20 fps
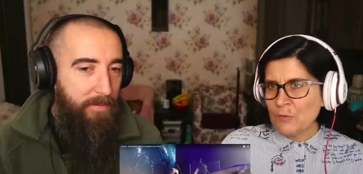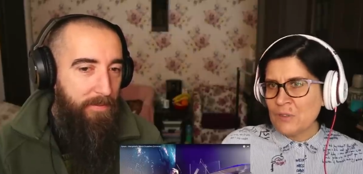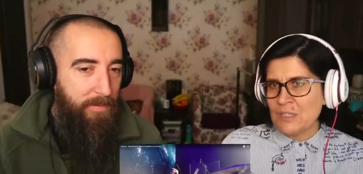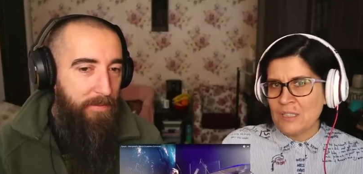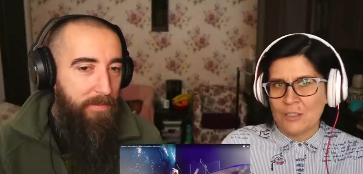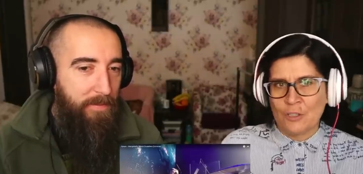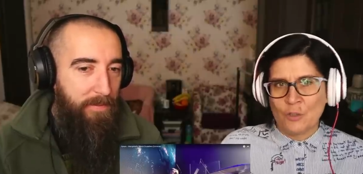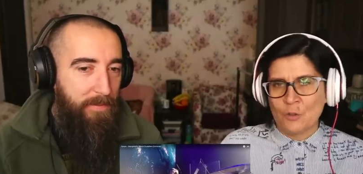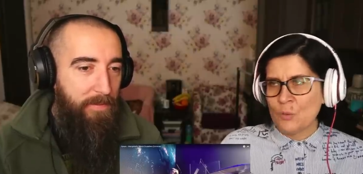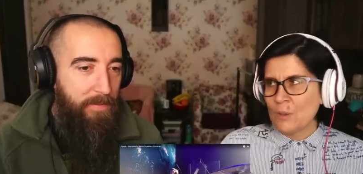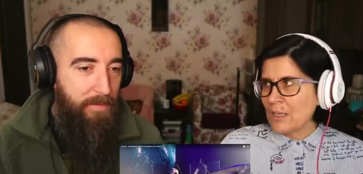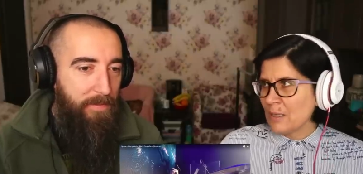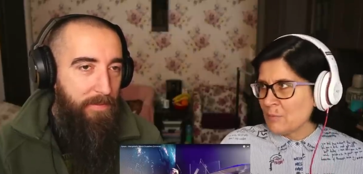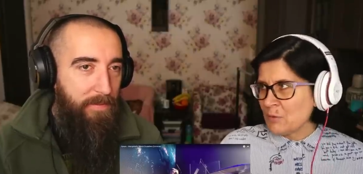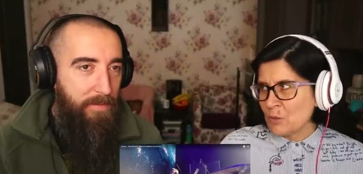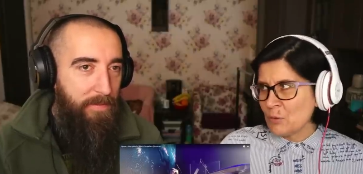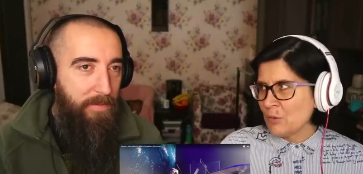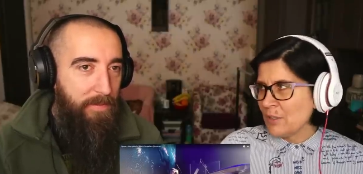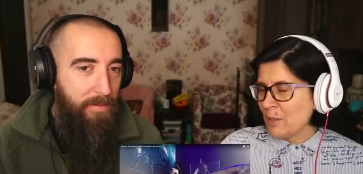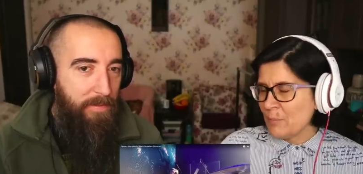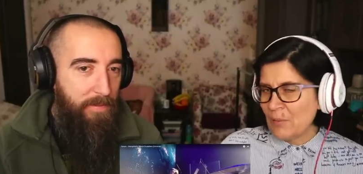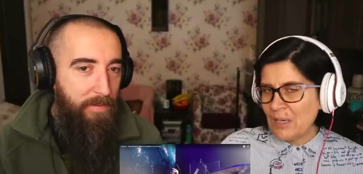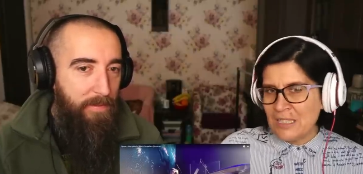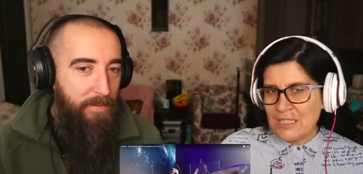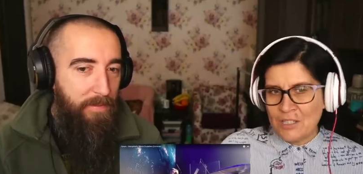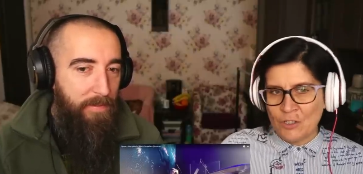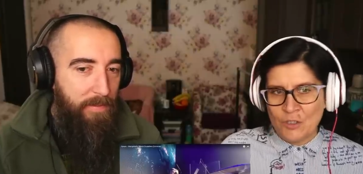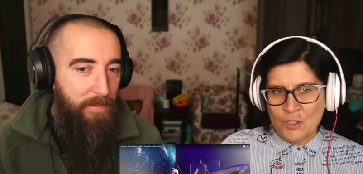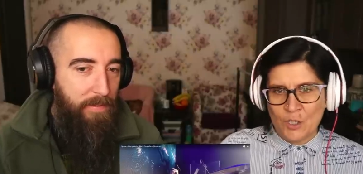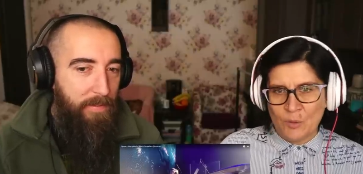Speaker 1: but obviously they're doing
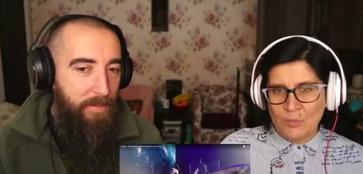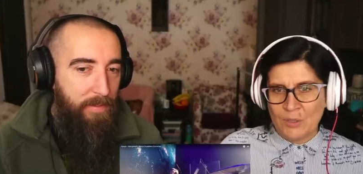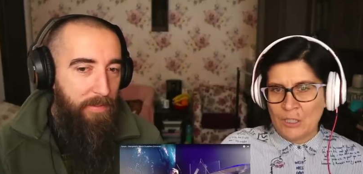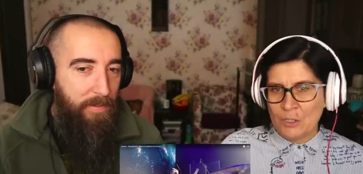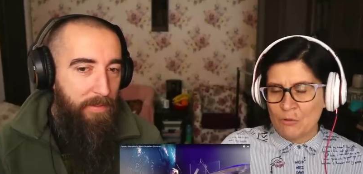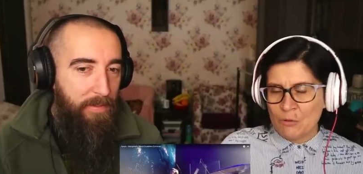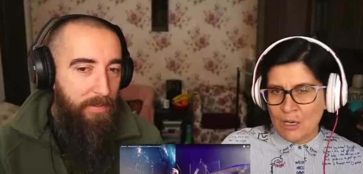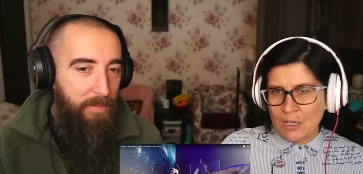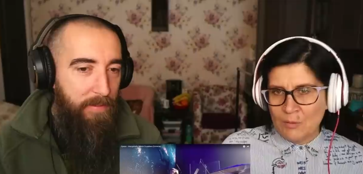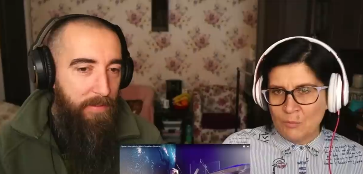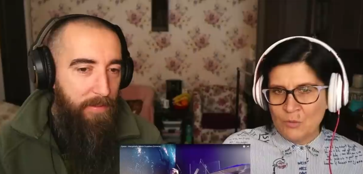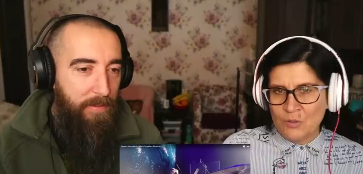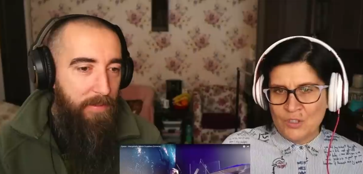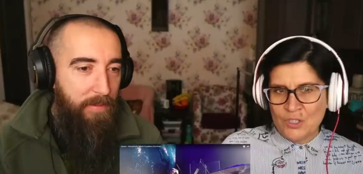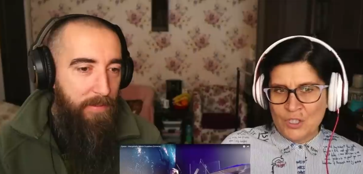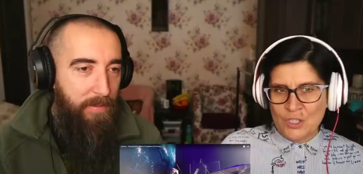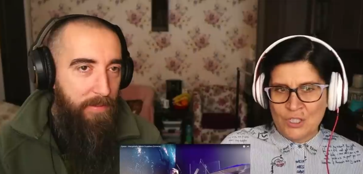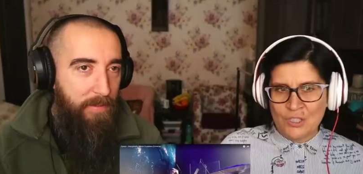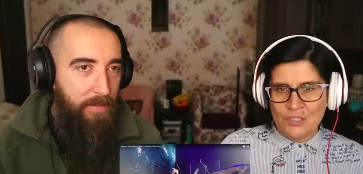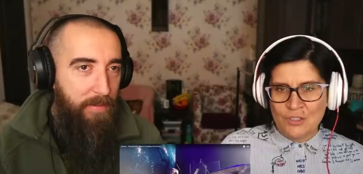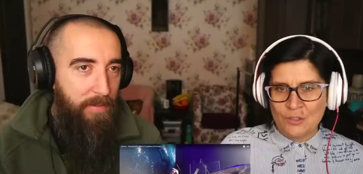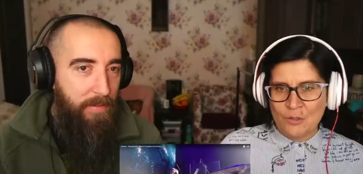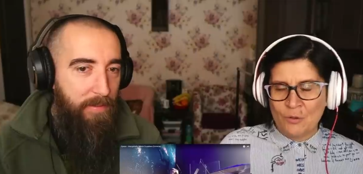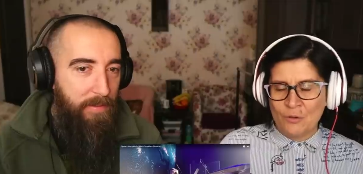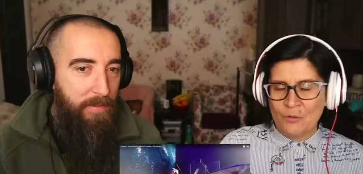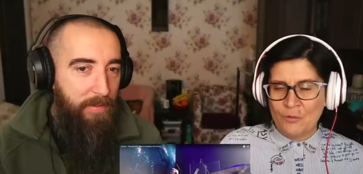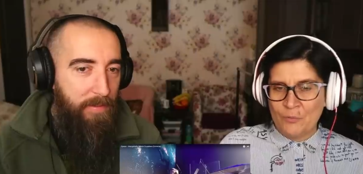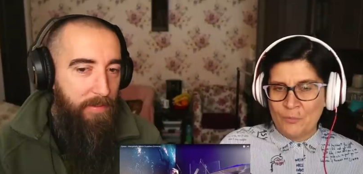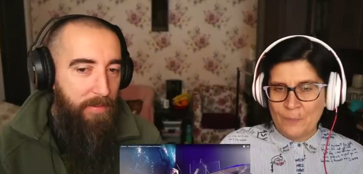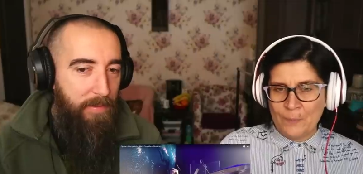absolutely amazing job. They're great
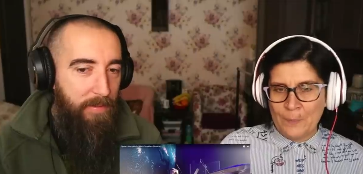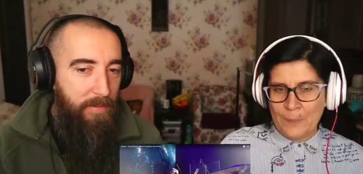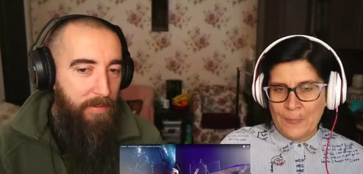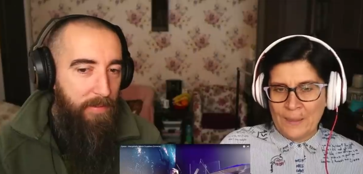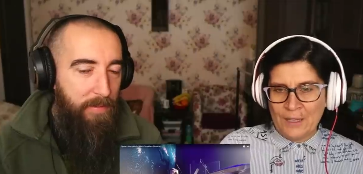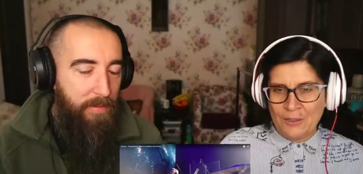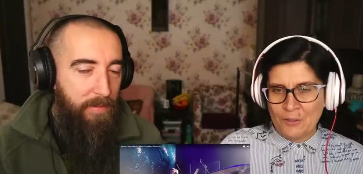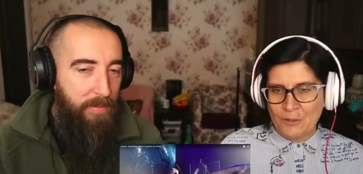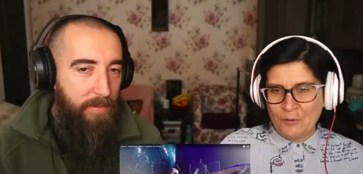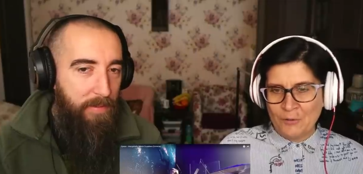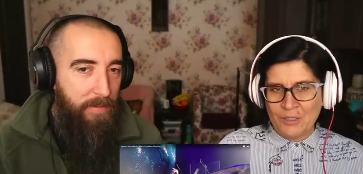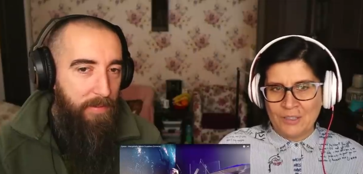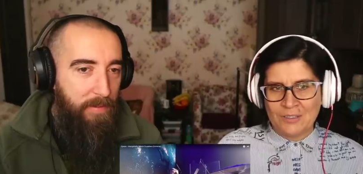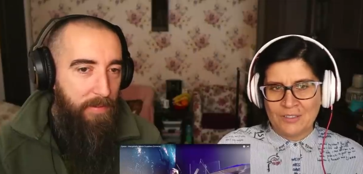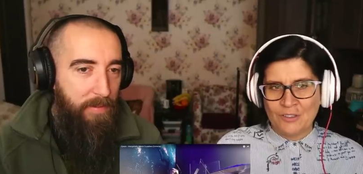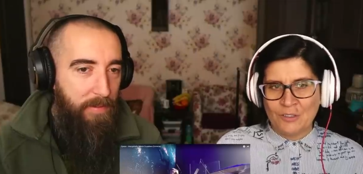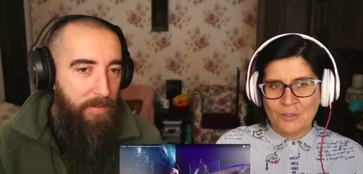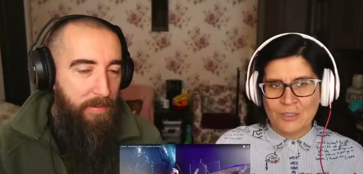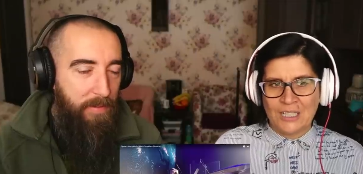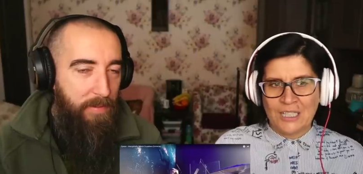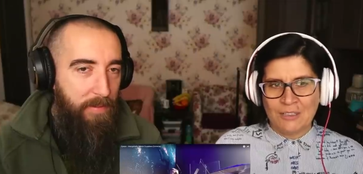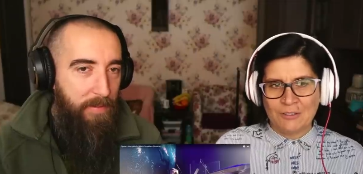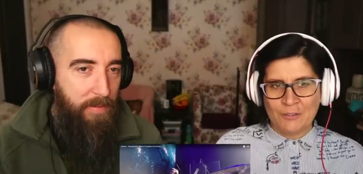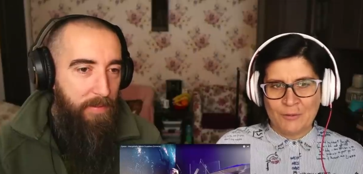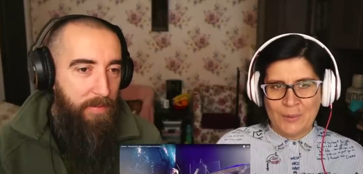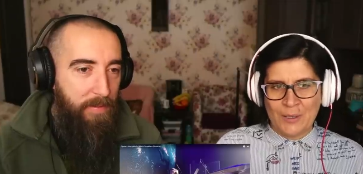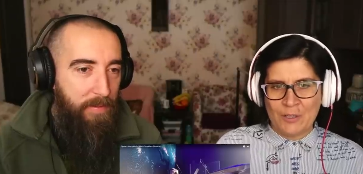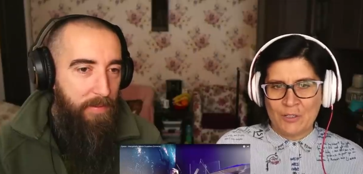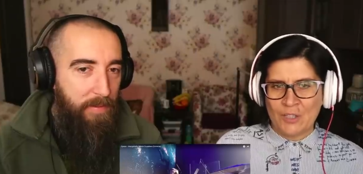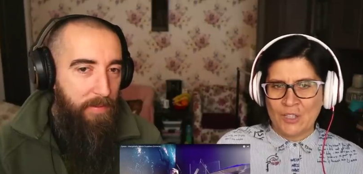musicians. No, you know, there is
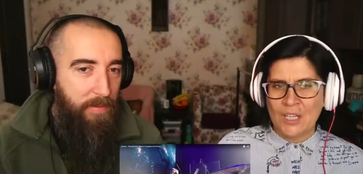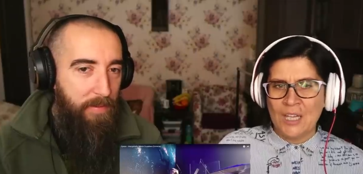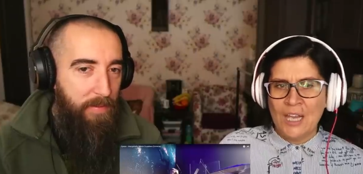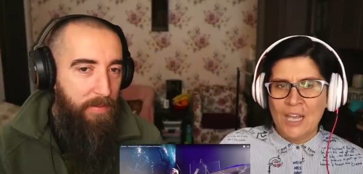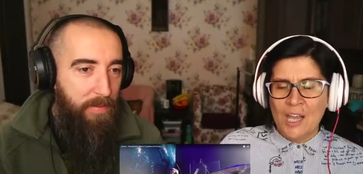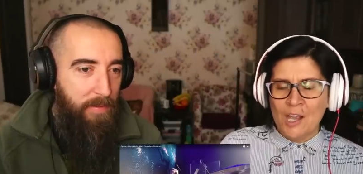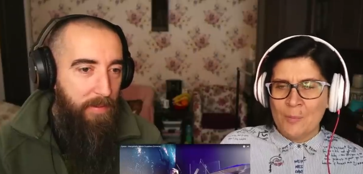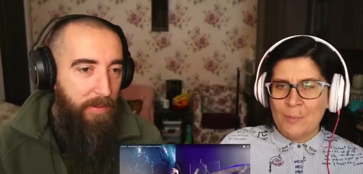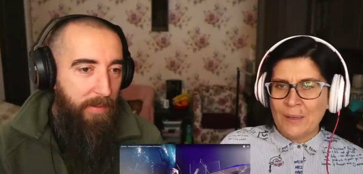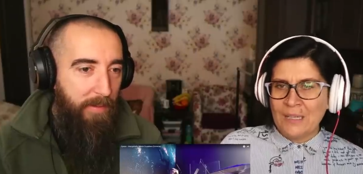no doubt about it.